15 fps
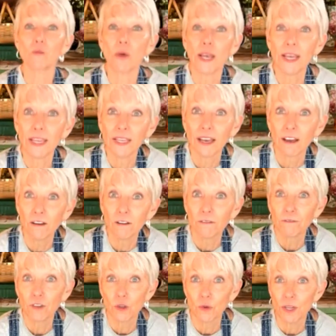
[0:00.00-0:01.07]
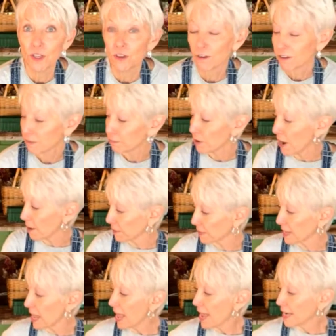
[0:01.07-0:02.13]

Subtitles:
way of doing your sprouts.